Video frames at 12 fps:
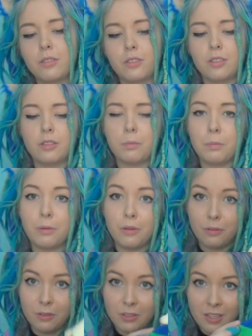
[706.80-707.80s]
She's
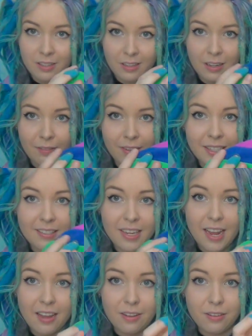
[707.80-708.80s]
beautiful. She has a lovely
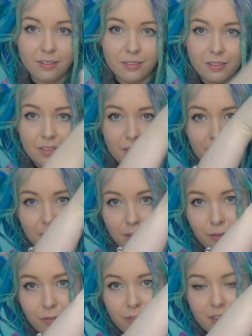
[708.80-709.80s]
tail and
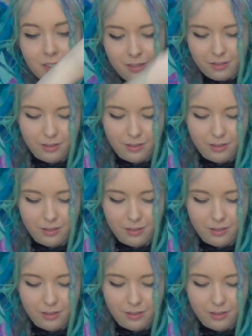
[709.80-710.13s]
little feet.